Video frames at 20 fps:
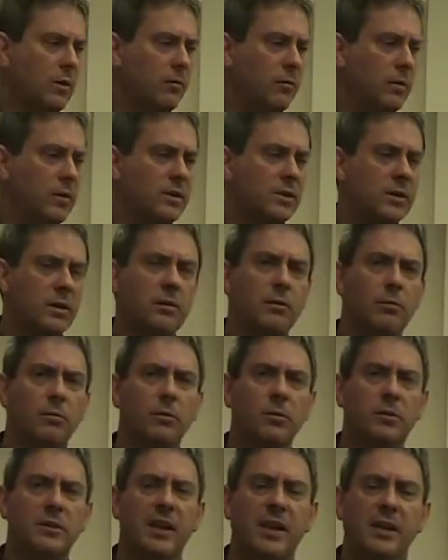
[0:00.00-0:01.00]
which will
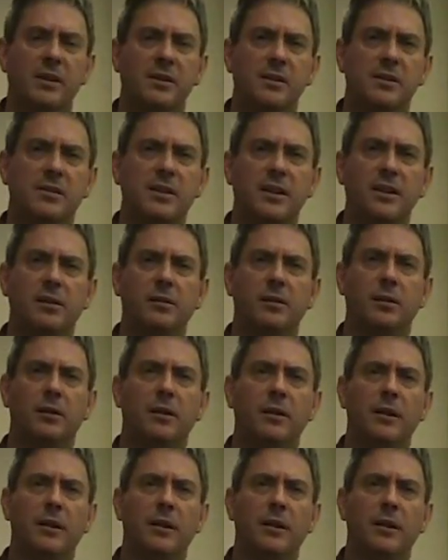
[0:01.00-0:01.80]
tend to seal the